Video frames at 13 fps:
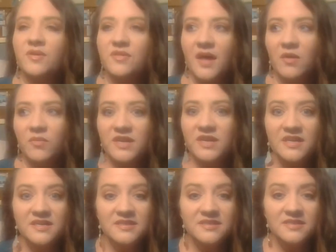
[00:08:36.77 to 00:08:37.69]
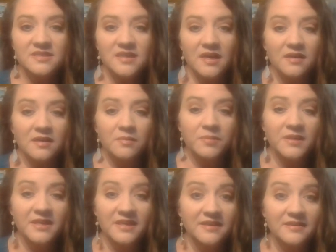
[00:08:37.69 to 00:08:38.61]
that one is
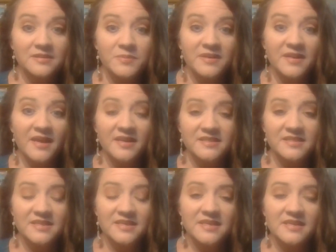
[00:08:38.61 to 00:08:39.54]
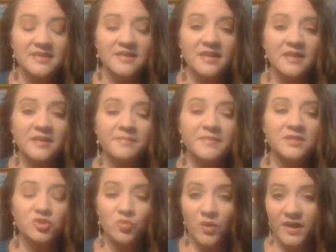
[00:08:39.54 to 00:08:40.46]
completed. It's been edited.
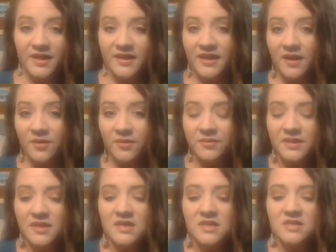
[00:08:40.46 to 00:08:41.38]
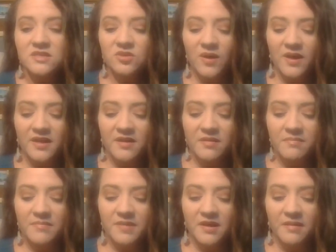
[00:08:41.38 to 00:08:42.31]
It's ready to go. So I
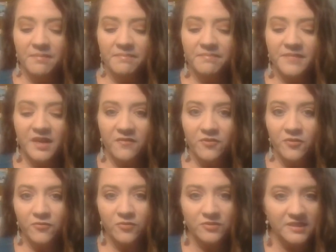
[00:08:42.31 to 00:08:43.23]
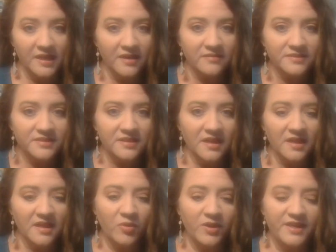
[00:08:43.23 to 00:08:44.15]
am got a few fulls out.
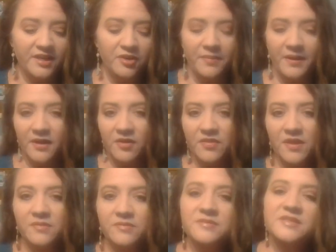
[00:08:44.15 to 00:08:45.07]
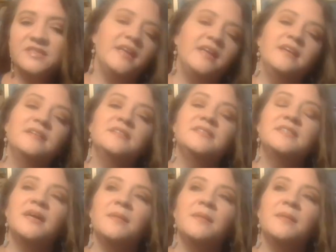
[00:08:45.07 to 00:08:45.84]
I'm waiting to hear back on those. And